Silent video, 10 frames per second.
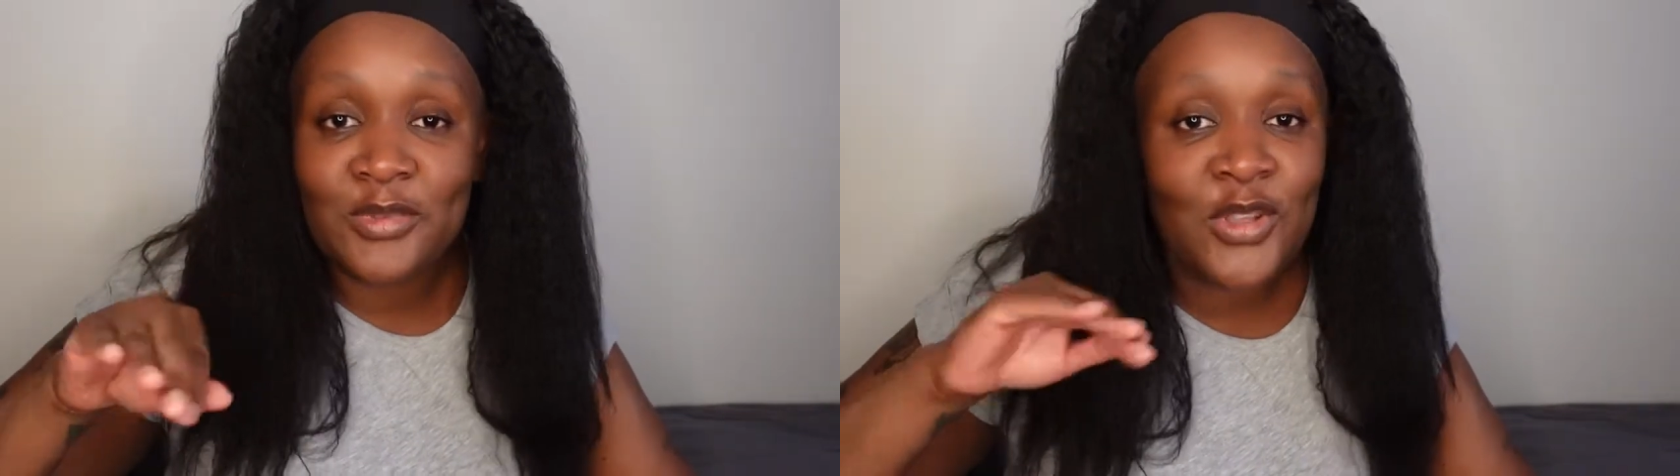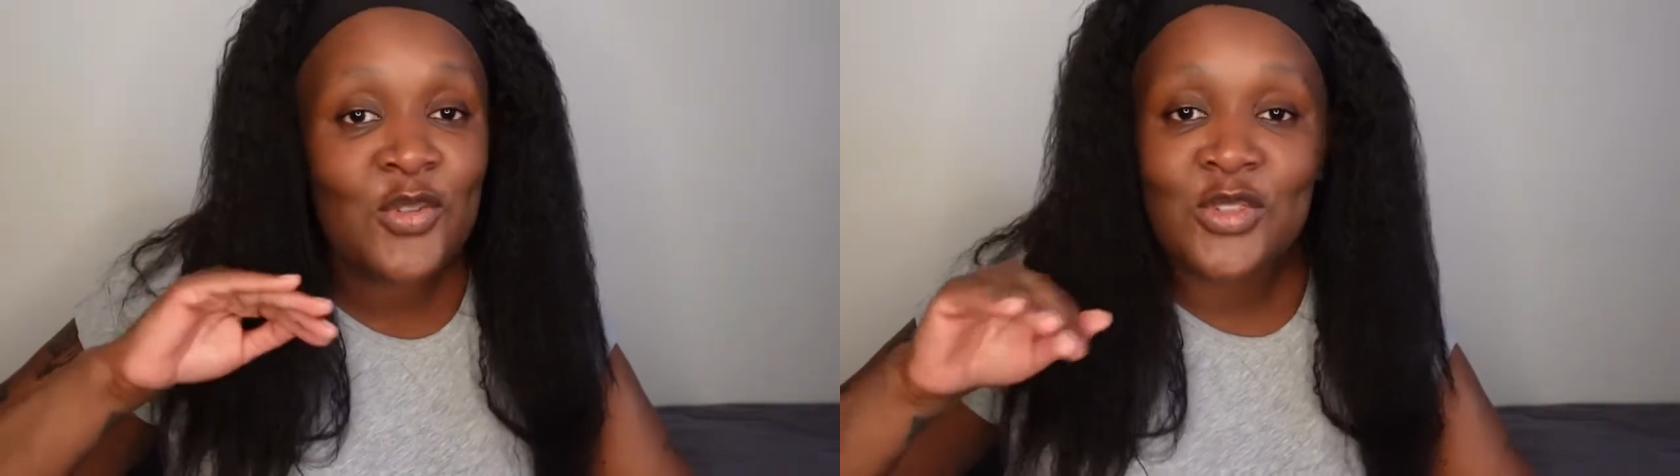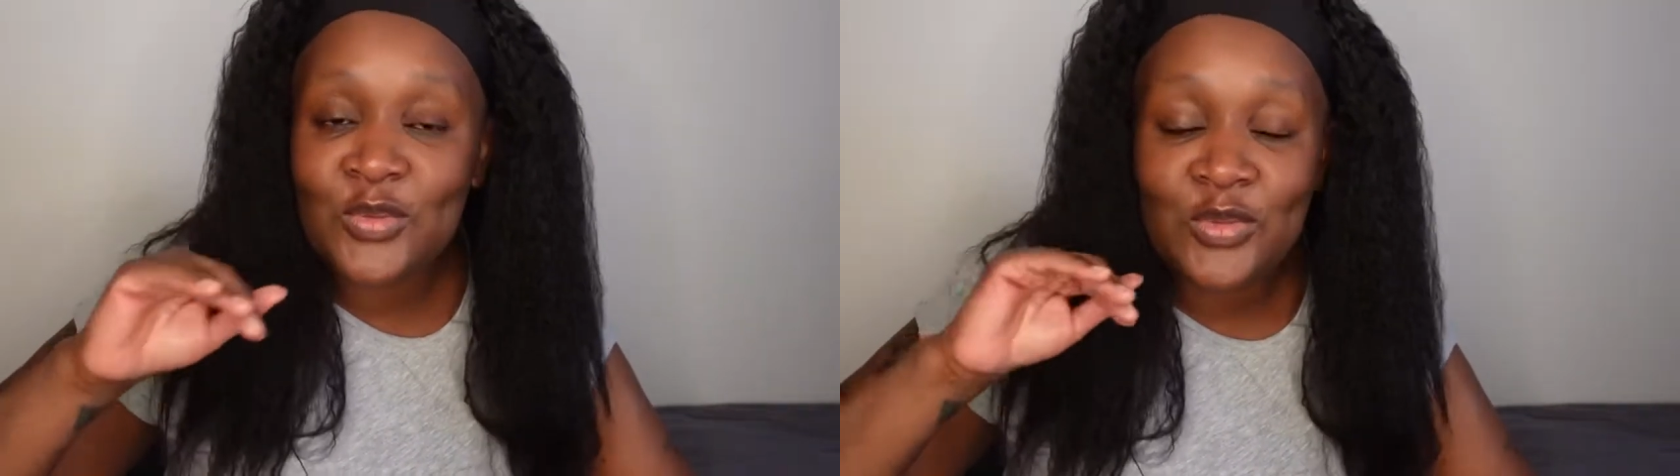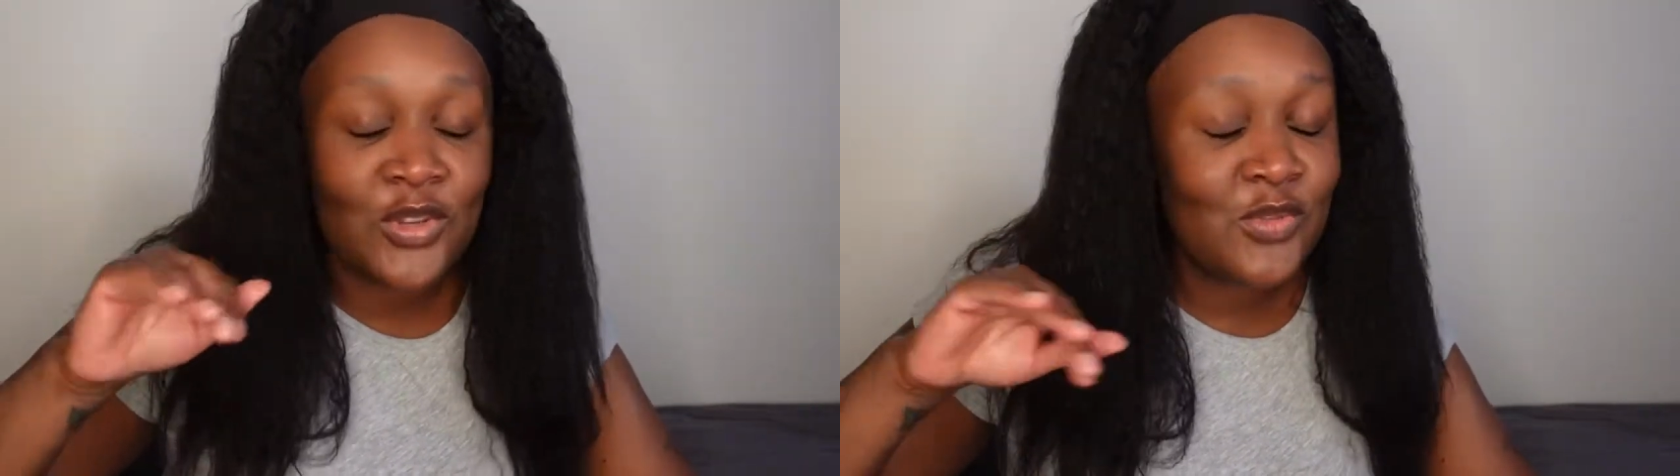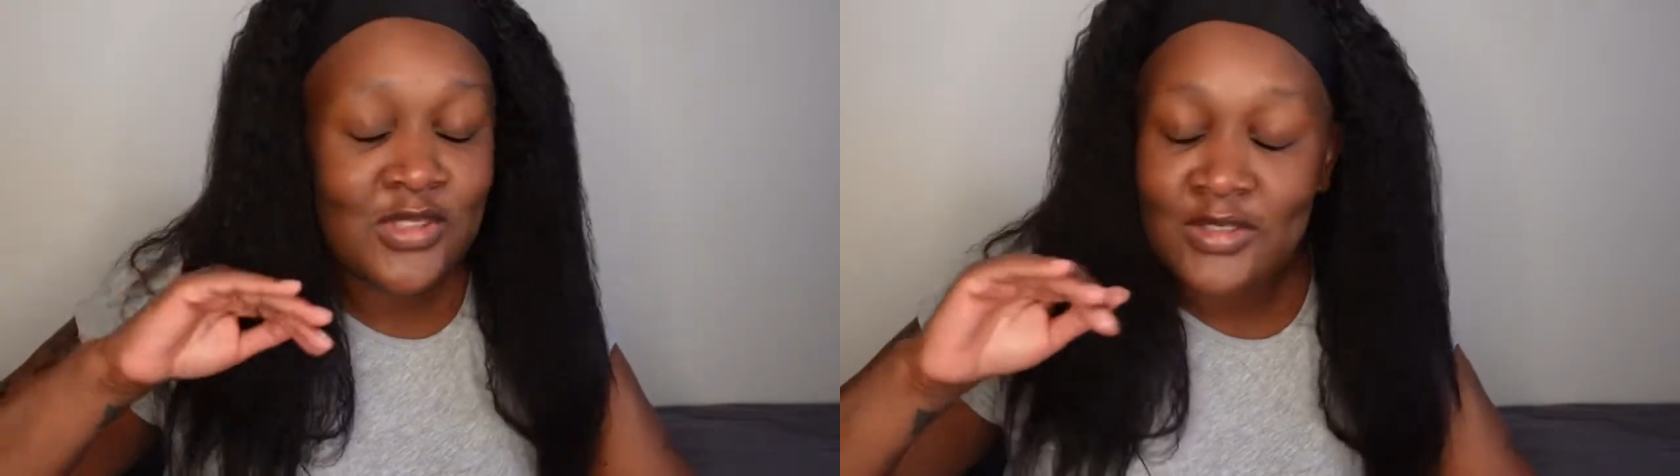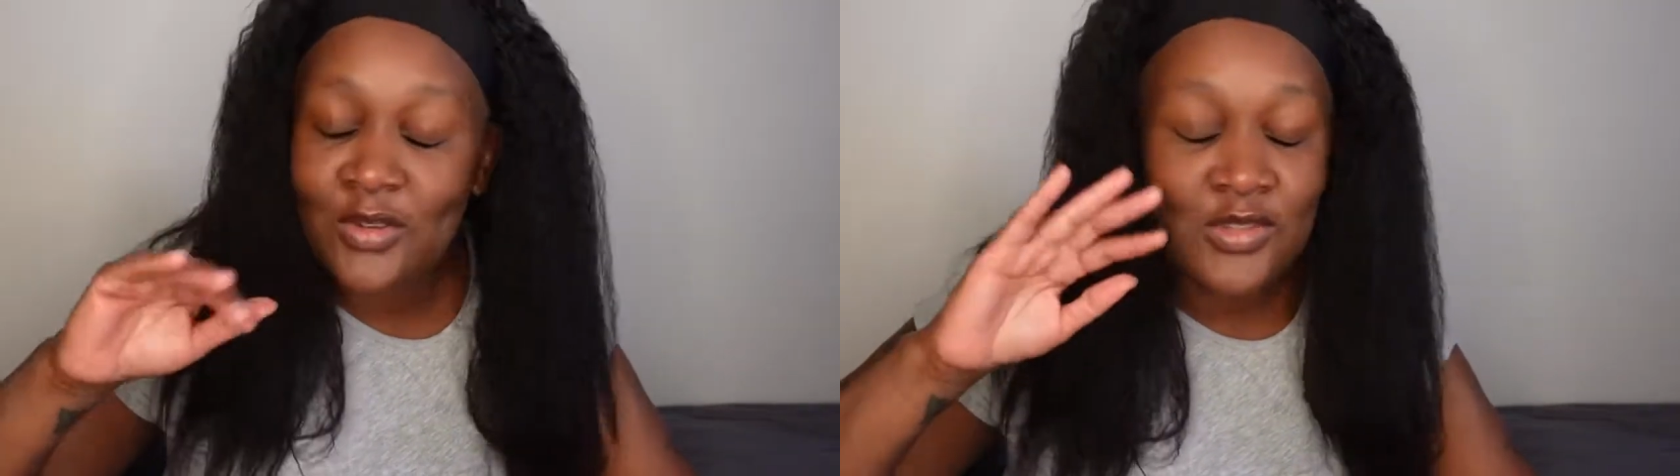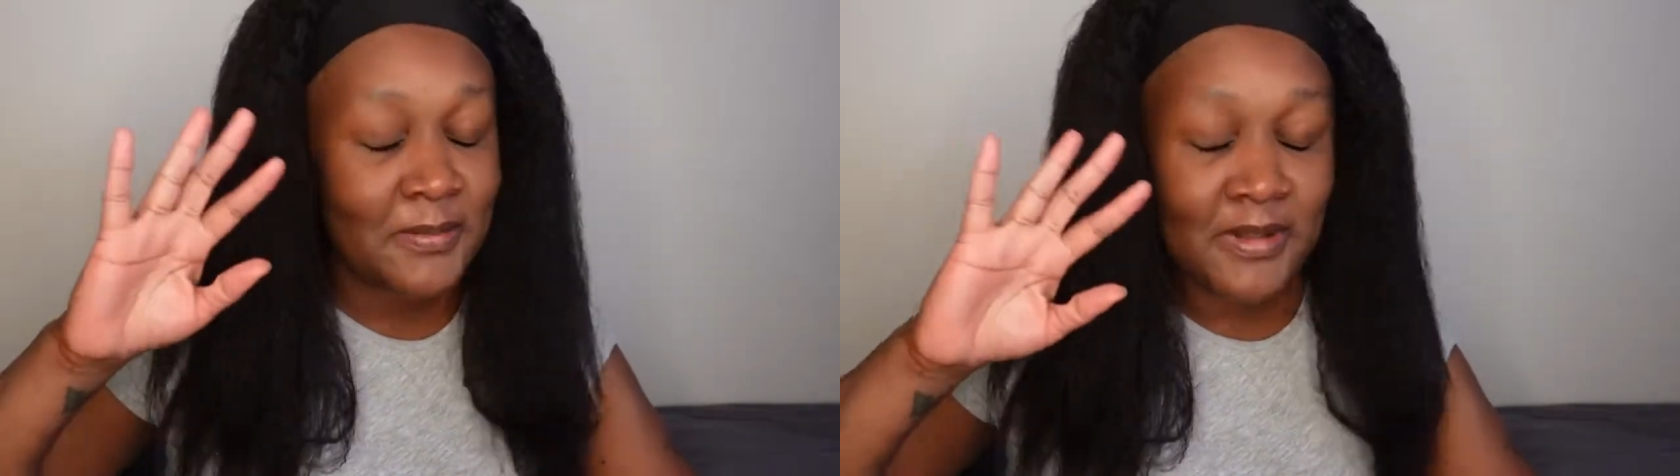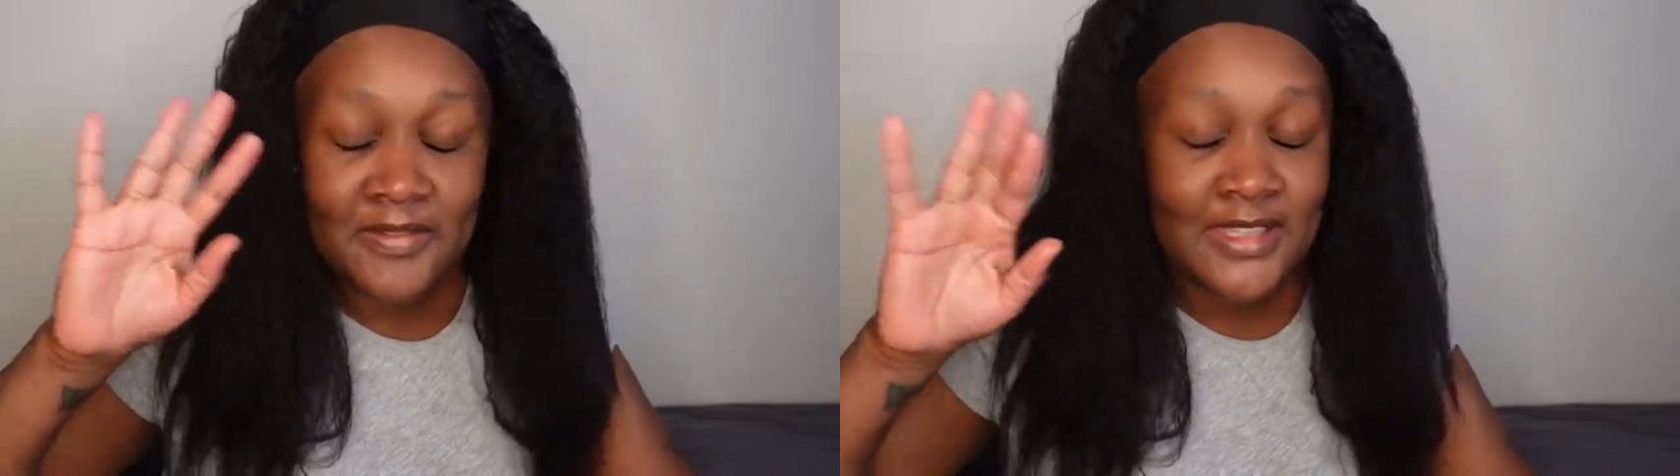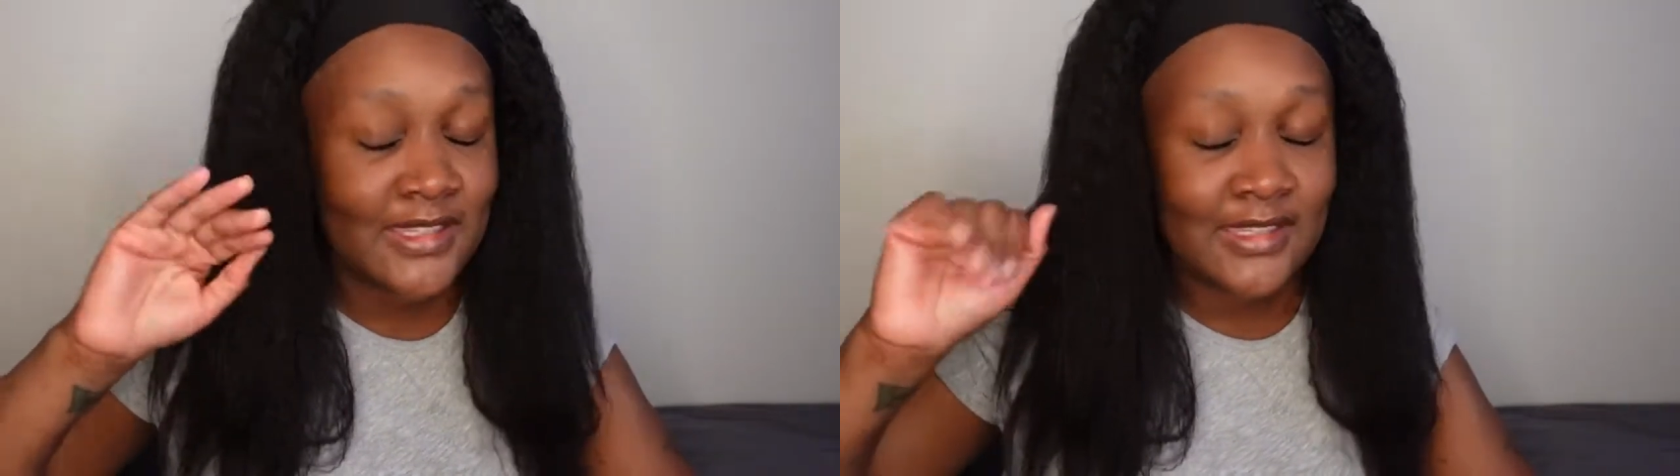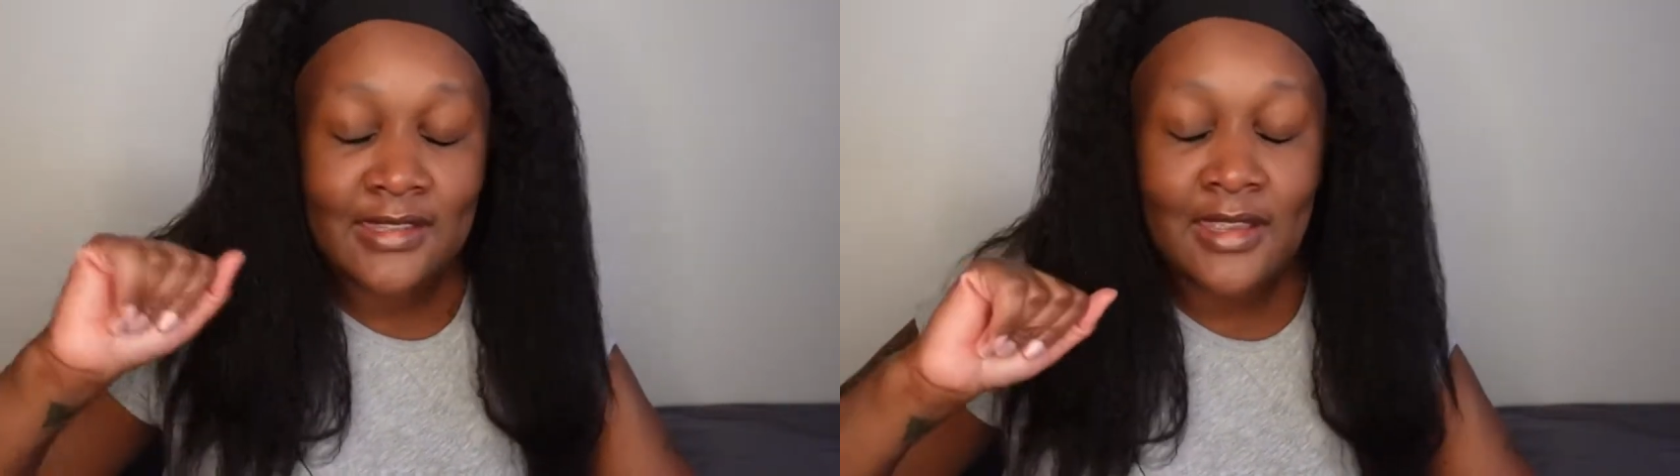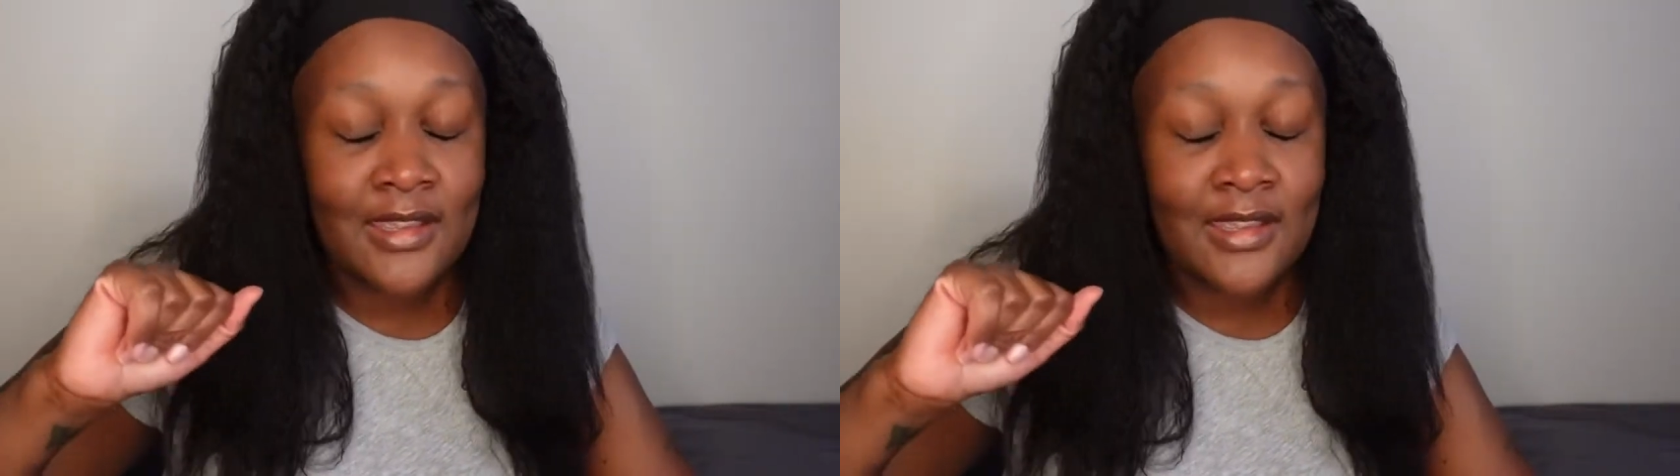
those those those muffins